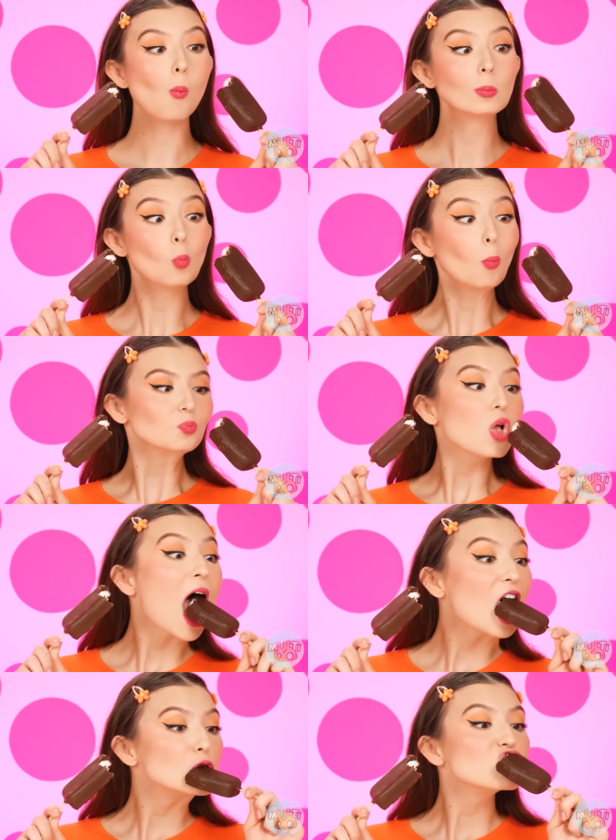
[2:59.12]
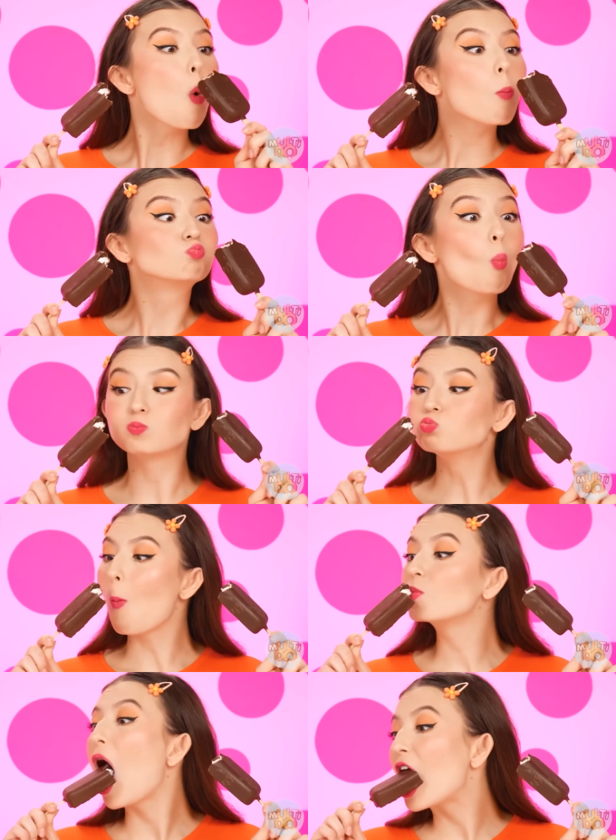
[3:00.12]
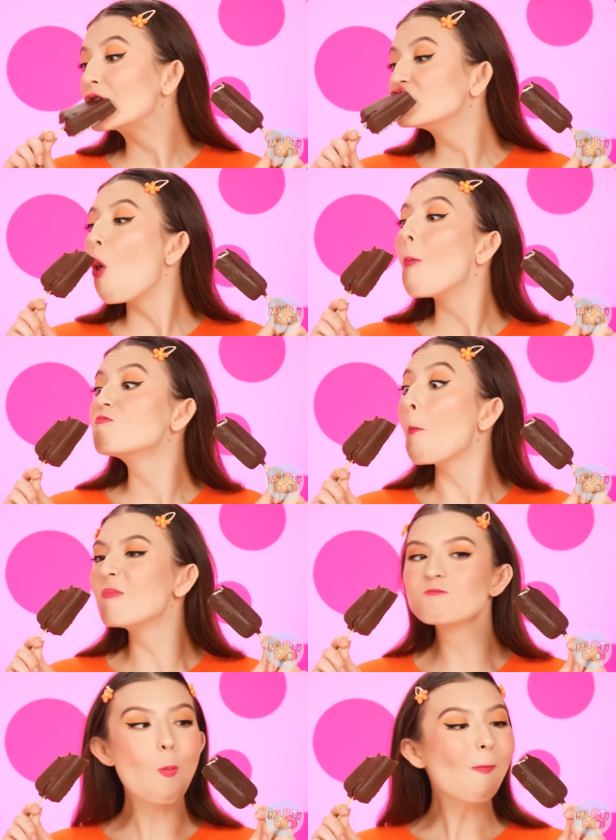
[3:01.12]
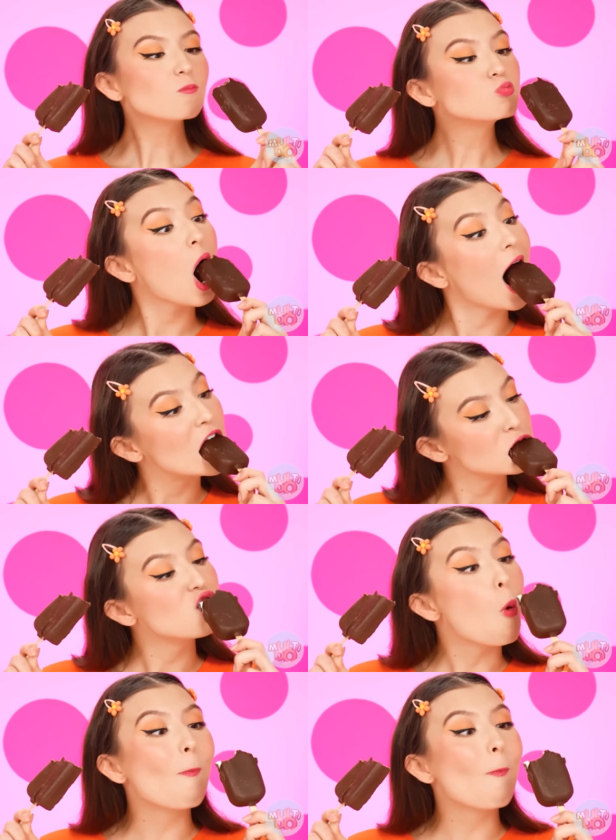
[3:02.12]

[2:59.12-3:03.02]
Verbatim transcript: So chocolatey on the outside and so creamy on the inside.